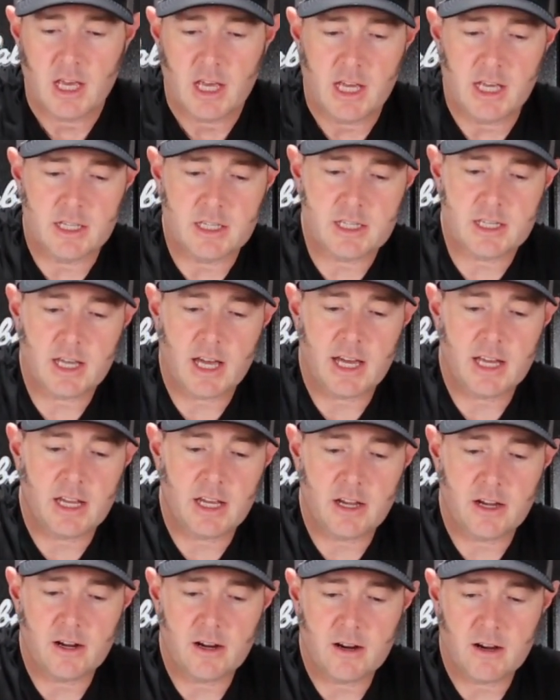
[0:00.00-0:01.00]
Inside
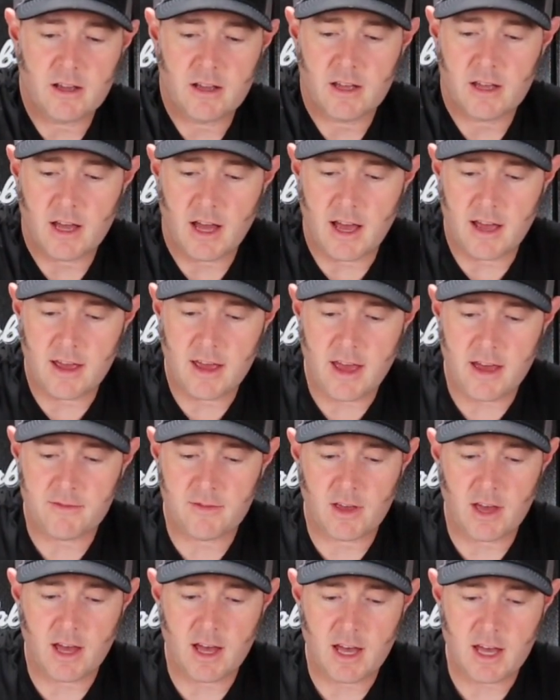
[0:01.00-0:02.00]
here, I
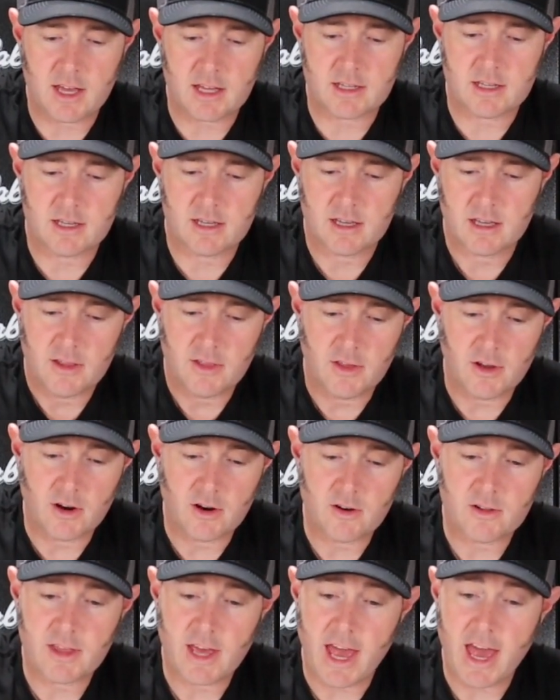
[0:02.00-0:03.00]
have got the
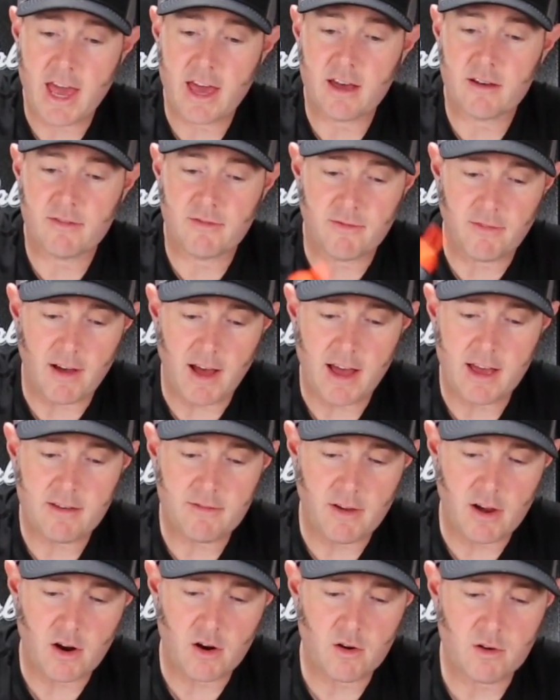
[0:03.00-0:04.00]

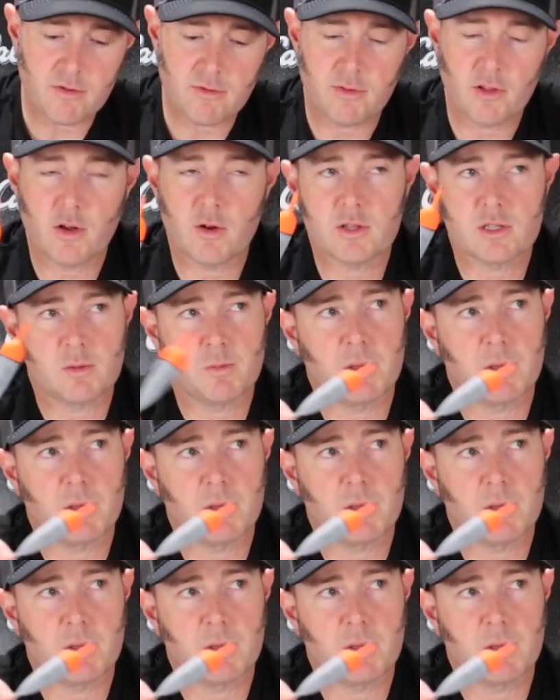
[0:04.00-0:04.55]
AF5 aero floats.